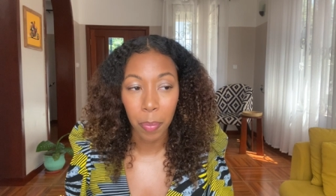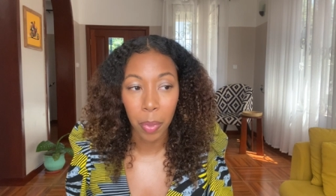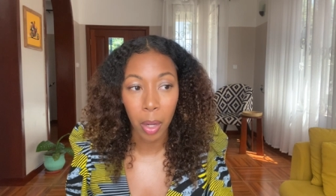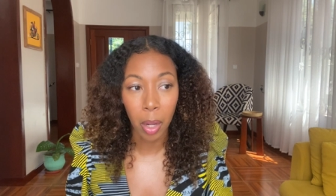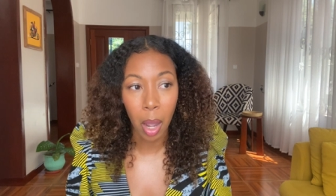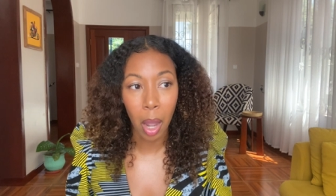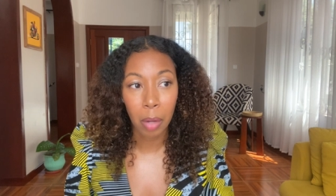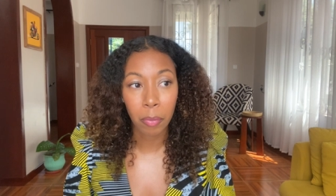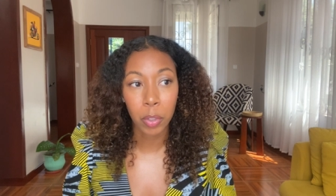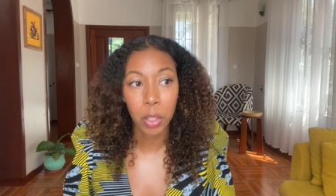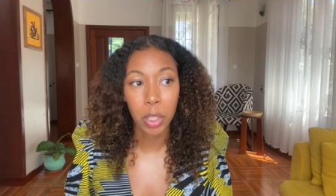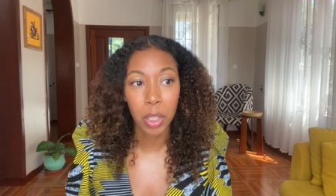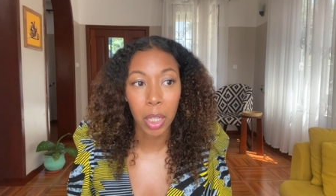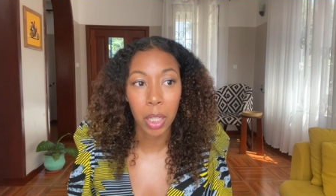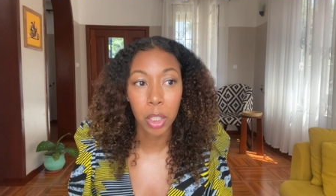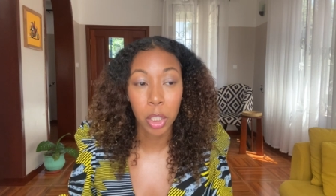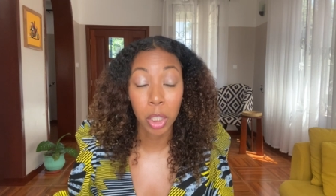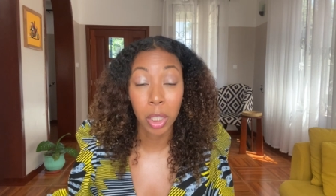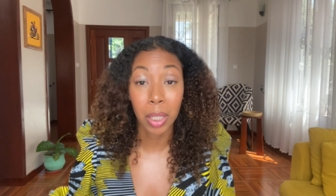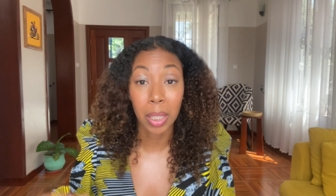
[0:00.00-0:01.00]
The
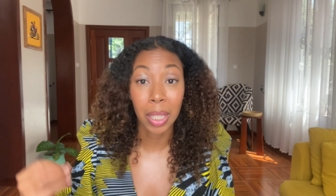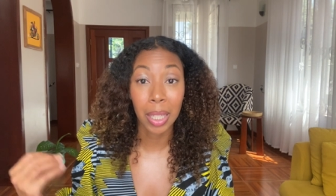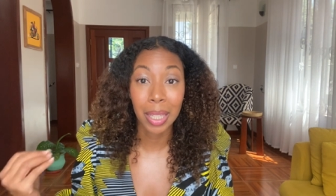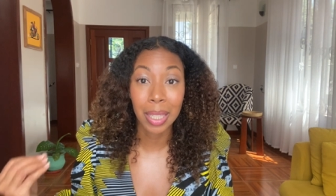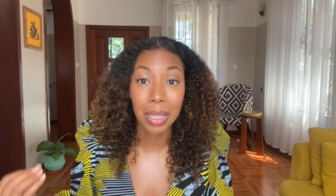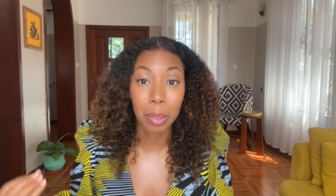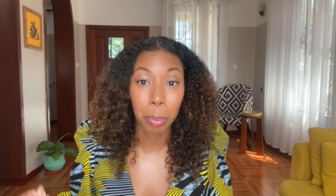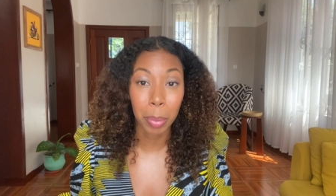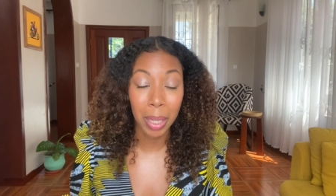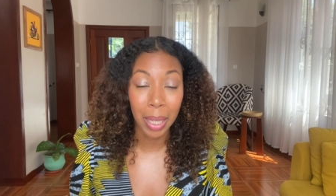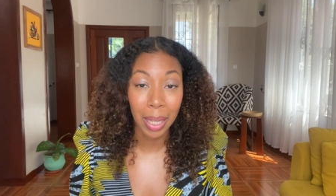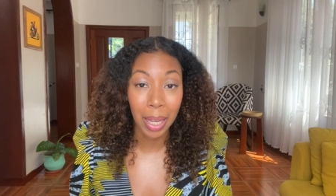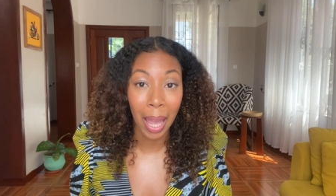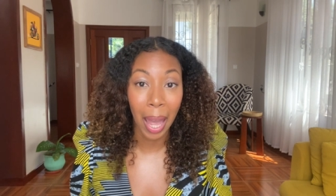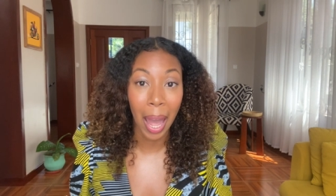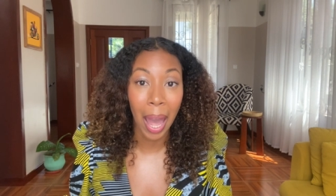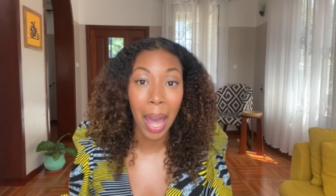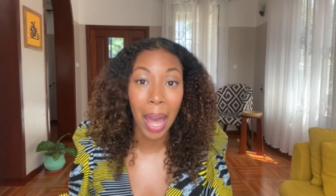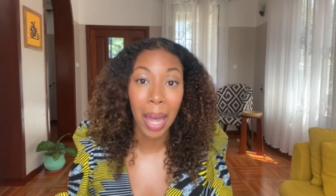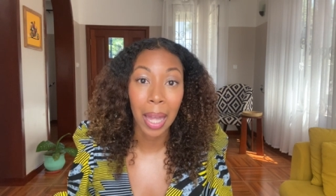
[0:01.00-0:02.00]
conversation is being
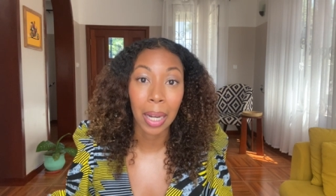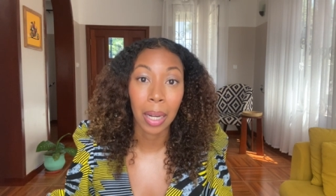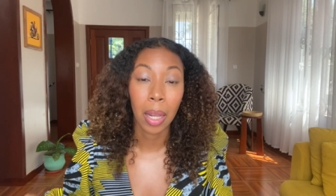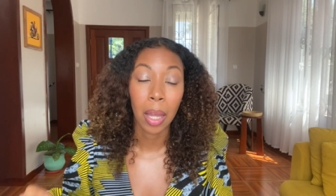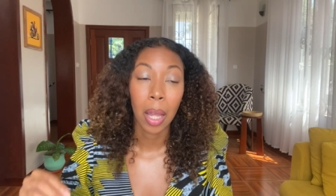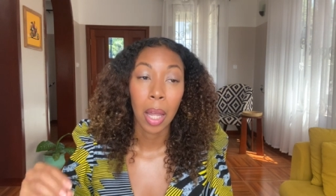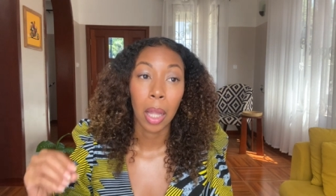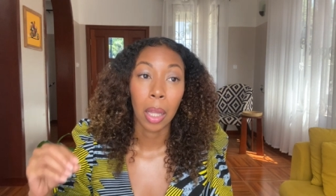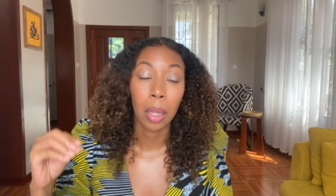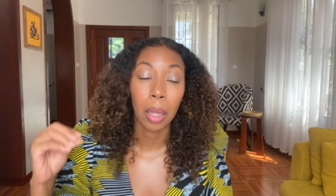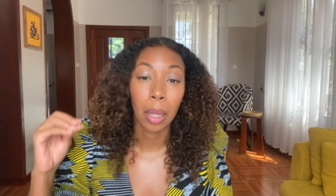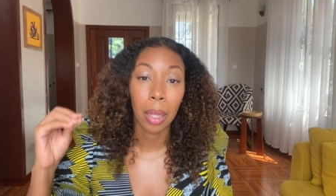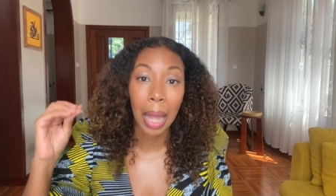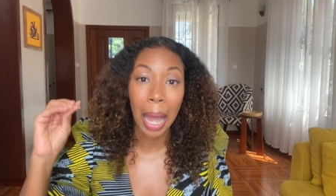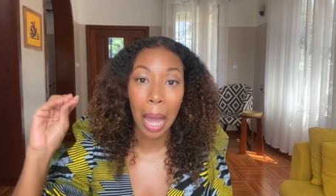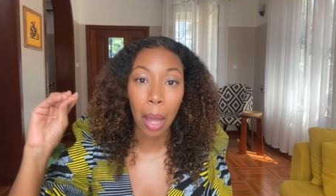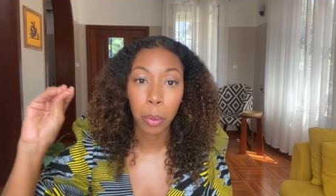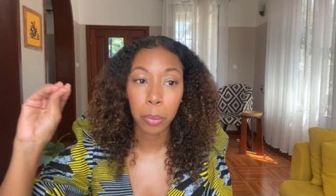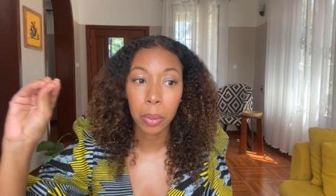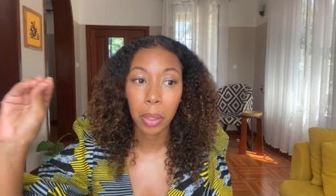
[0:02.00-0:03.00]
had
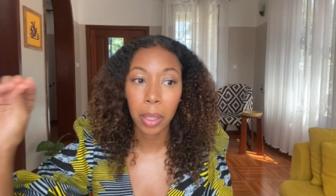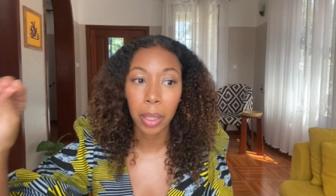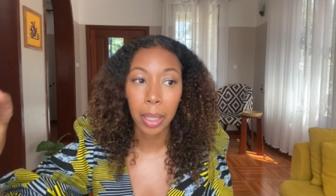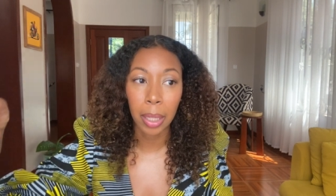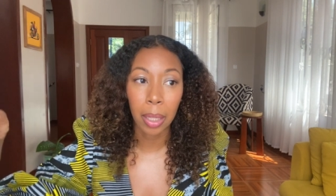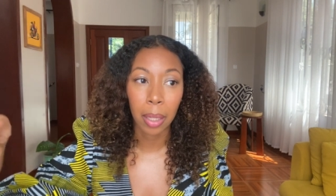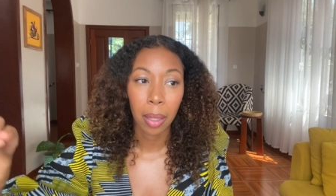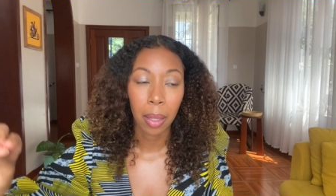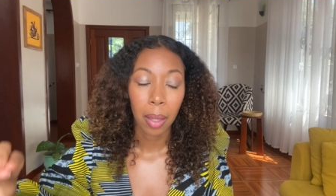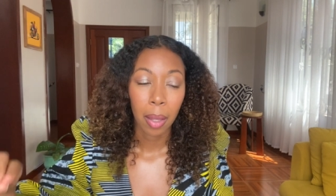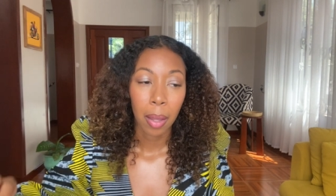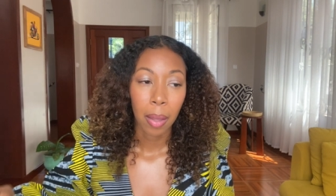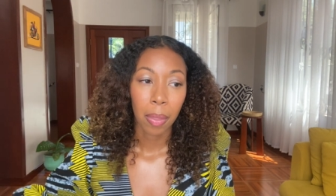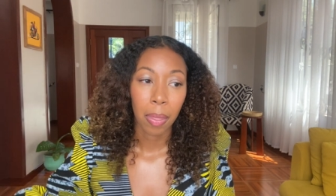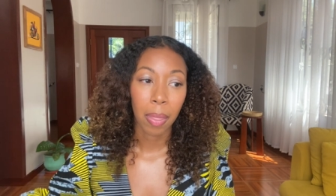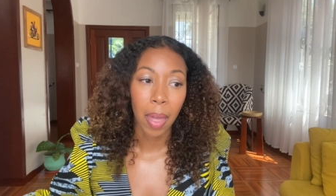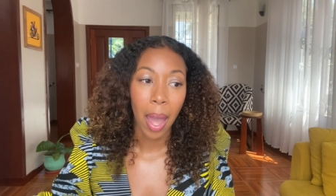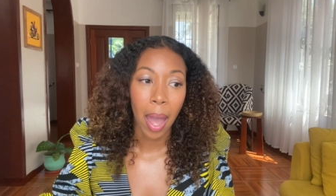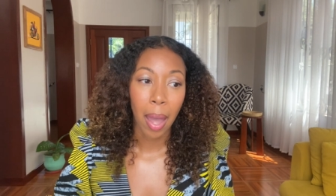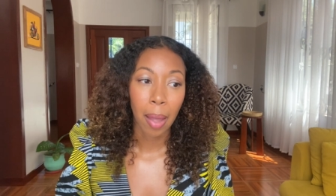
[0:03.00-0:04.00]
loudly
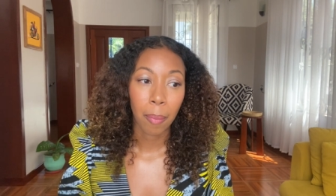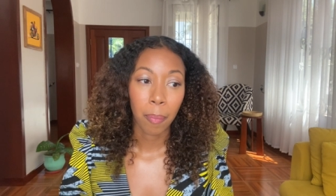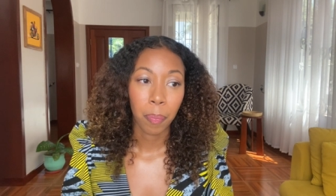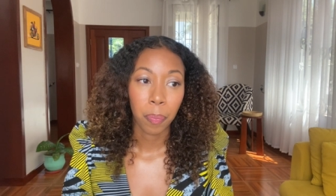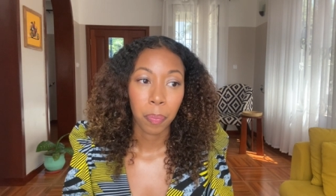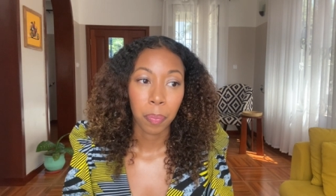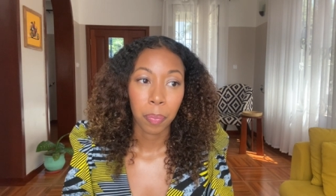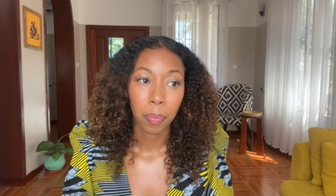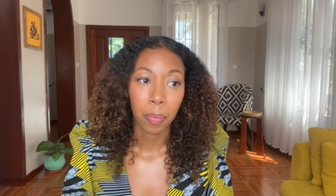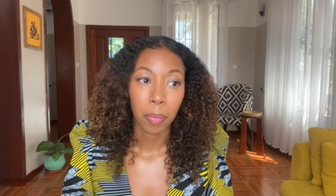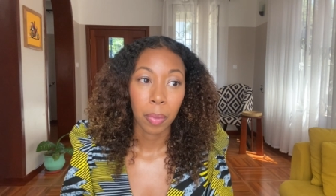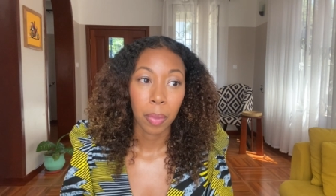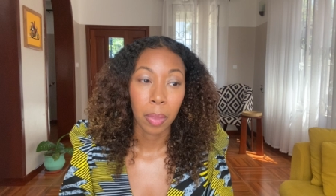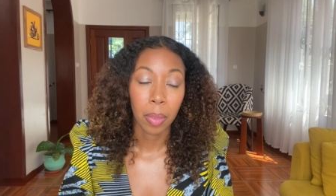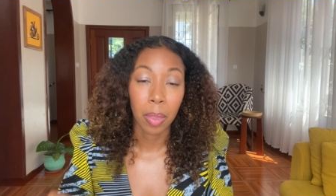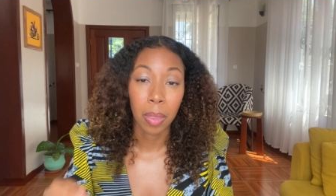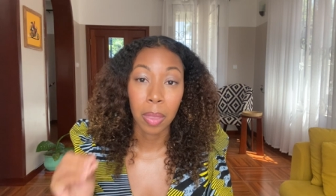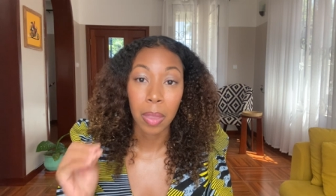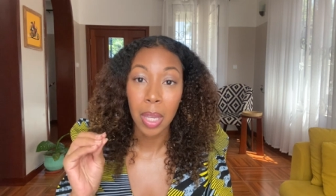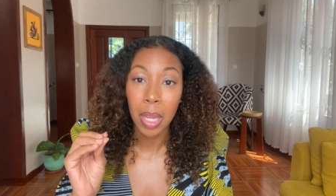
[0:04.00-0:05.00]
that
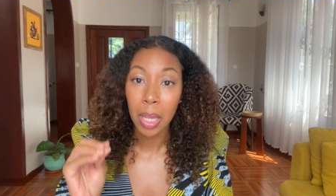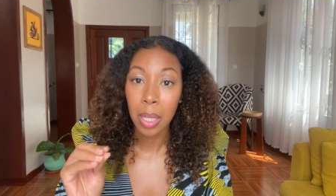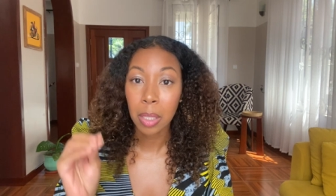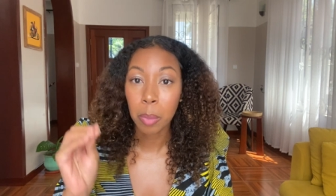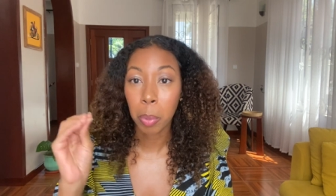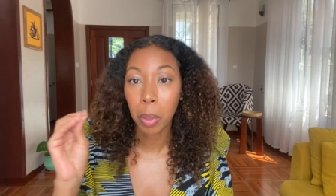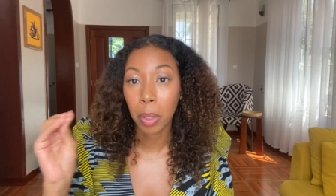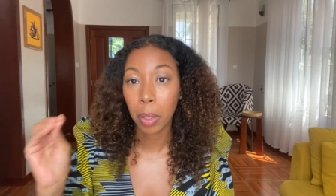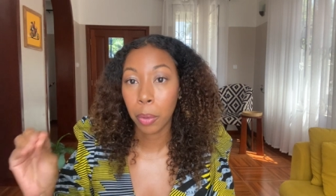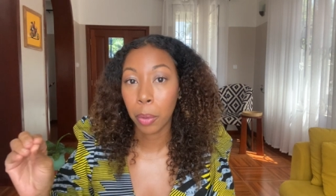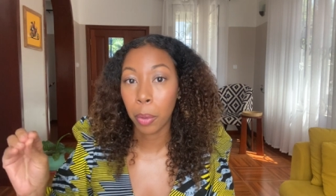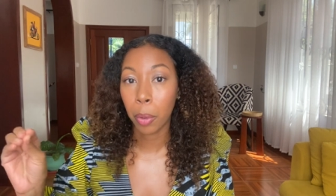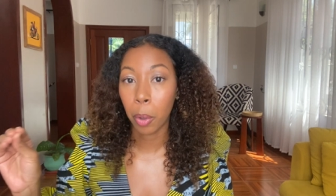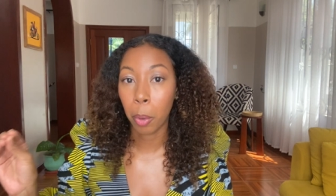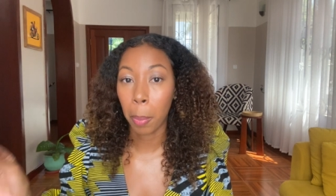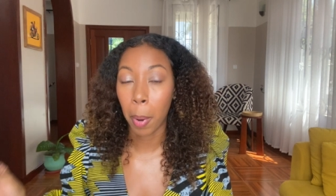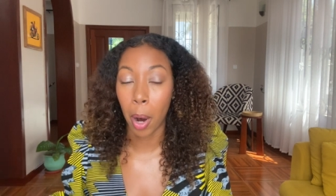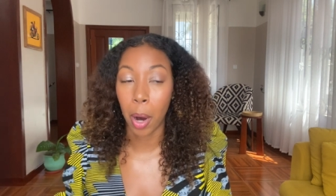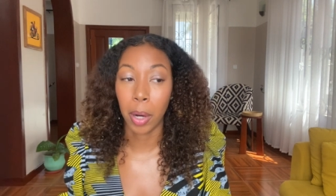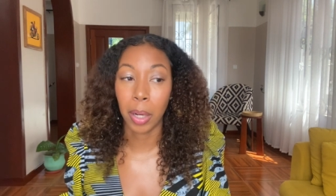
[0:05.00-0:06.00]
these political
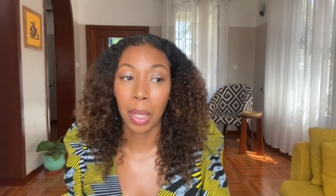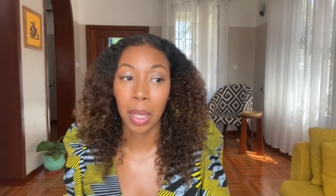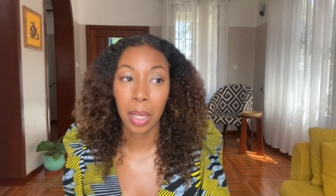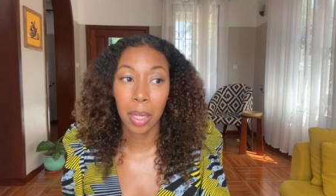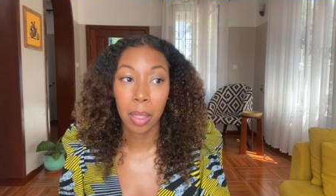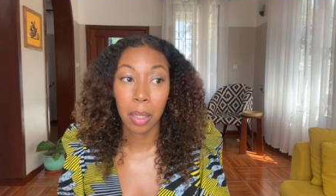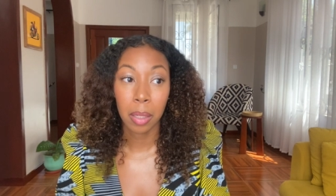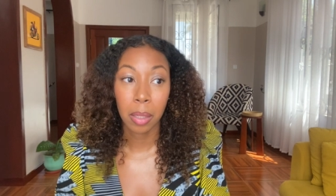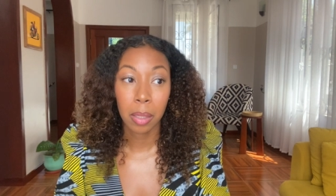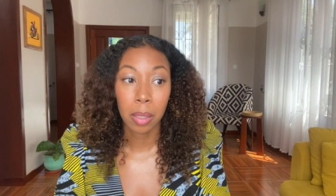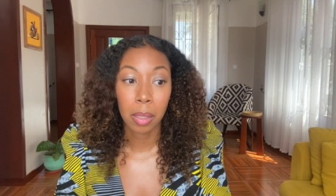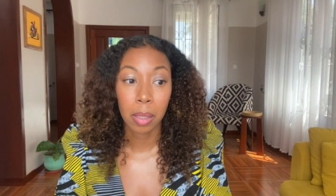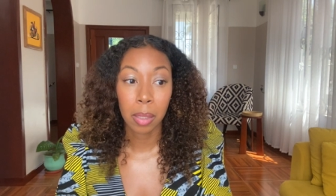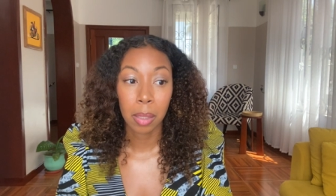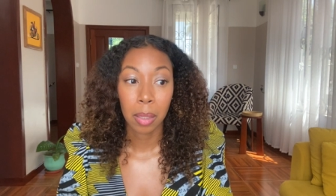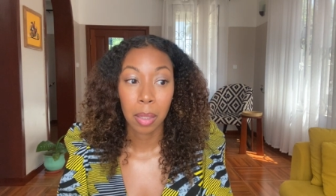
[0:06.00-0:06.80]
parties